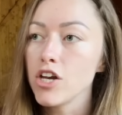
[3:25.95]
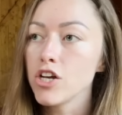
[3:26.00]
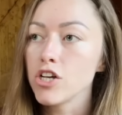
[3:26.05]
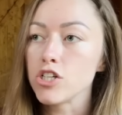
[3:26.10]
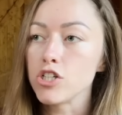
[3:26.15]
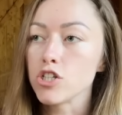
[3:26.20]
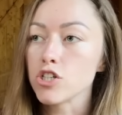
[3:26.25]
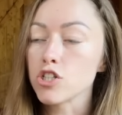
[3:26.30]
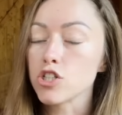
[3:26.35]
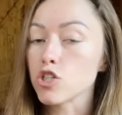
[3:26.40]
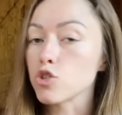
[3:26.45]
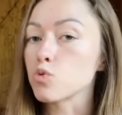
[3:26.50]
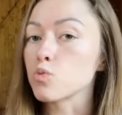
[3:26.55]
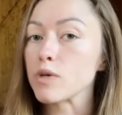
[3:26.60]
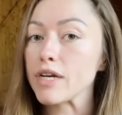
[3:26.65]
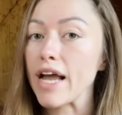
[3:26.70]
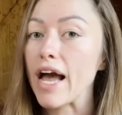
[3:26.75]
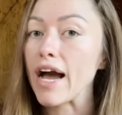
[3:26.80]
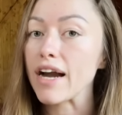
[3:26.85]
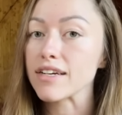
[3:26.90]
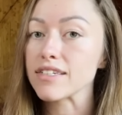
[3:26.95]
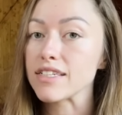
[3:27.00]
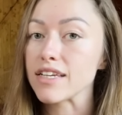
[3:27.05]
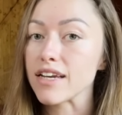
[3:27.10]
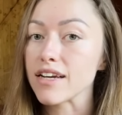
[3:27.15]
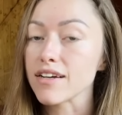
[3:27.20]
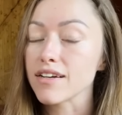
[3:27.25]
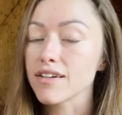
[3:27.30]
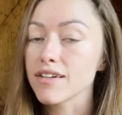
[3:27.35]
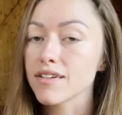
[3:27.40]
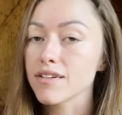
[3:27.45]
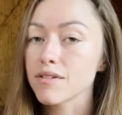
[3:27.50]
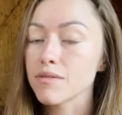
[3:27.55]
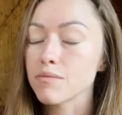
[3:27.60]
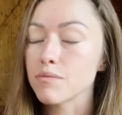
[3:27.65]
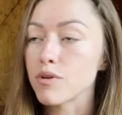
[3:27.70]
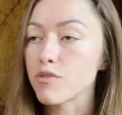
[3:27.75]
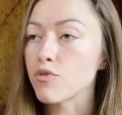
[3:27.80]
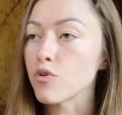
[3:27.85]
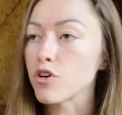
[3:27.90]
You're just reacting
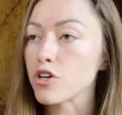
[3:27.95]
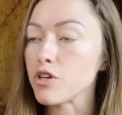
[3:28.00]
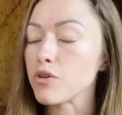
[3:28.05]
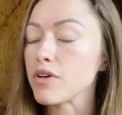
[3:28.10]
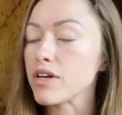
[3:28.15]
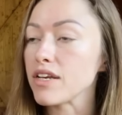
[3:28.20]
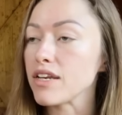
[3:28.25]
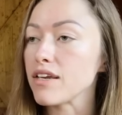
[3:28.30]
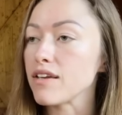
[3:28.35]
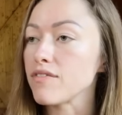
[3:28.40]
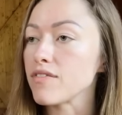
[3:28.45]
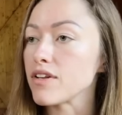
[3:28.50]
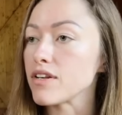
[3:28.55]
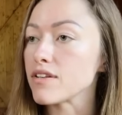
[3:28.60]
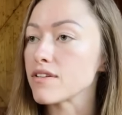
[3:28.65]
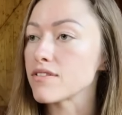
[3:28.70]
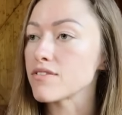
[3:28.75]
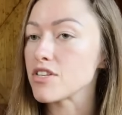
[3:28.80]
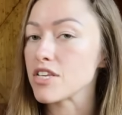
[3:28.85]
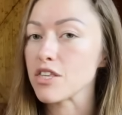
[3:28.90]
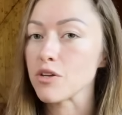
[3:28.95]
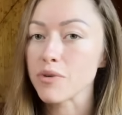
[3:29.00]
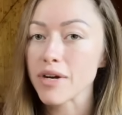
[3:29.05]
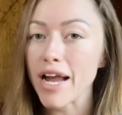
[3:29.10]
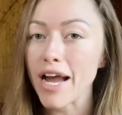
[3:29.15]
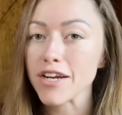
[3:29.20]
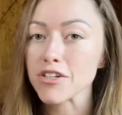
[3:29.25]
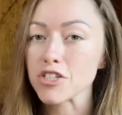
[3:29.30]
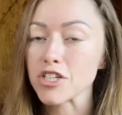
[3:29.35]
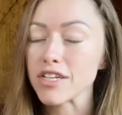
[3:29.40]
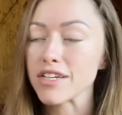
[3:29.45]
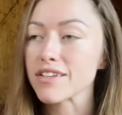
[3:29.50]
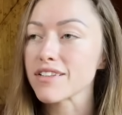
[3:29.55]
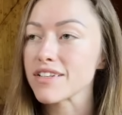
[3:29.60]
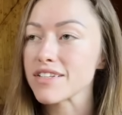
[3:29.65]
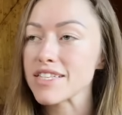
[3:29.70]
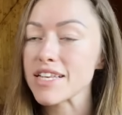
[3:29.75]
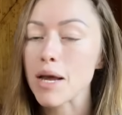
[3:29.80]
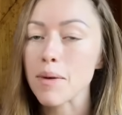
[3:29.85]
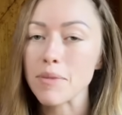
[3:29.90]
before you can even see the reaction.
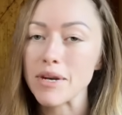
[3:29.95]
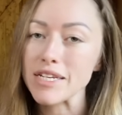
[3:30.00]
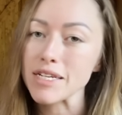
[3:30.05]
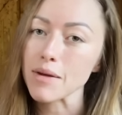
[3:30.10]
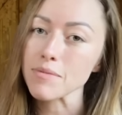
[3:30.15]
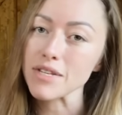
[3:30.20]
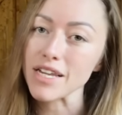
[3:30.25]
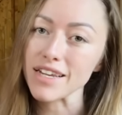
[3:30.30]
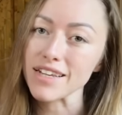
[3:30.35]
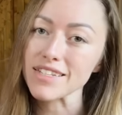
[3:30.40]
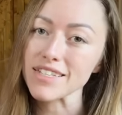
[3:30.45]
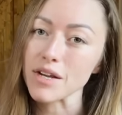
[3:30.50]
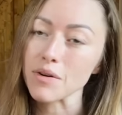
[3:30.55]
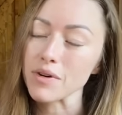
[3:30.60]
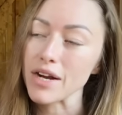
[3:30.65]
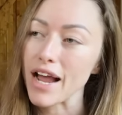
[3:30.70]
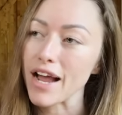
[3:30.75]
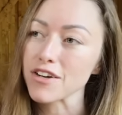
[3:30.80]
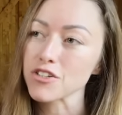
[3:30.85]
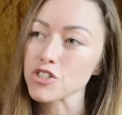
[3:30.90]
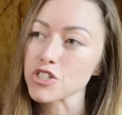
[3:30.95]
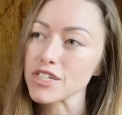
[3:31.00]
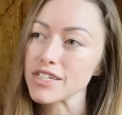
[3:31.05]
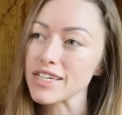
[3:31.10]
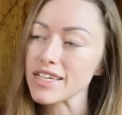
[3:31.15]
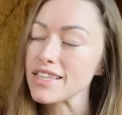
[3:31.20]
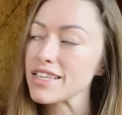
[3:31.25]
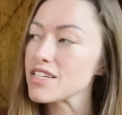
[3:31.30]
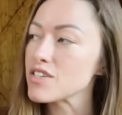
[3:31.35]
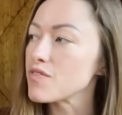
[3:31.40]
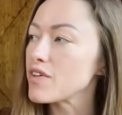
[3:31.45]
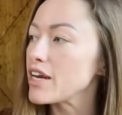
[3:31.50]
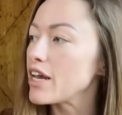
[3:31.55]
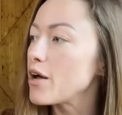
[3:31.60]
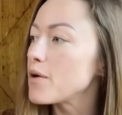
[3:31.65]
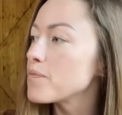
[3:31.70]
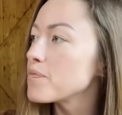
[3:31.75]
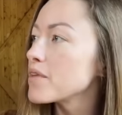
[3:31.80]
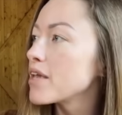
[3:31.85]
Let's see how many times I can say reaction in this video.